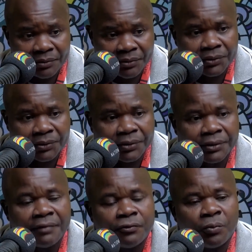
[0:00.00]
because
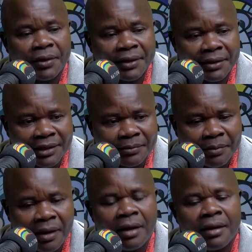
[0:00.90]
they have to operate as
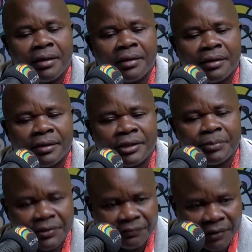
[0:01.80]
per
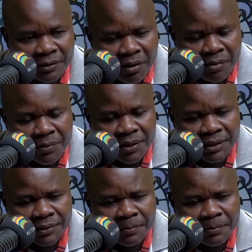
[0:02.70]
specified parameters.